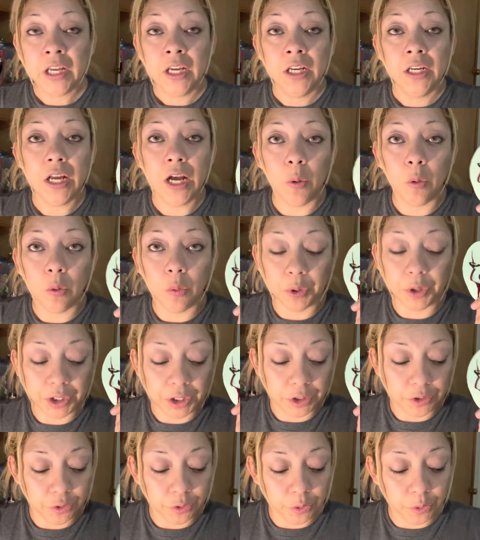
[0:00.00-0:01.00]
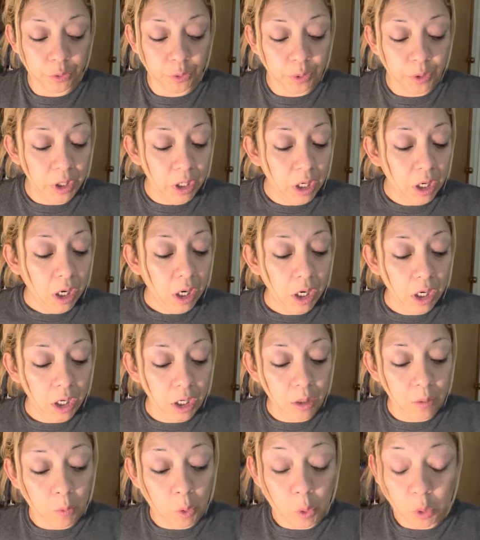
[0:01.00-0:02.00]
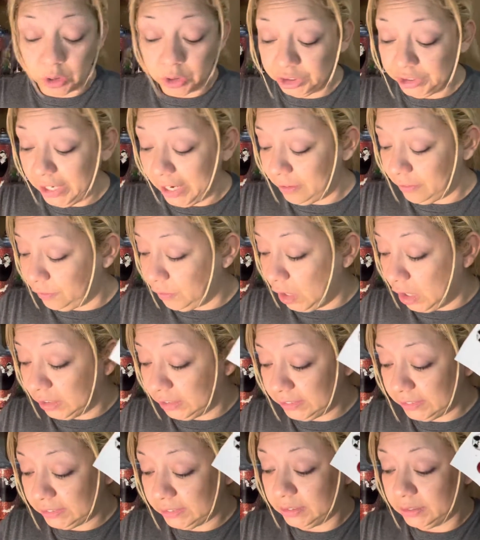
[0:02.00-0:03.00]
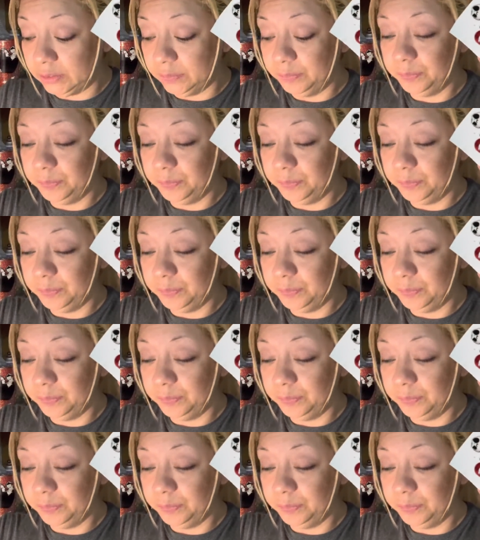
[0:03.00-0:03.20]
Now what we're going to do, or Jack Frost.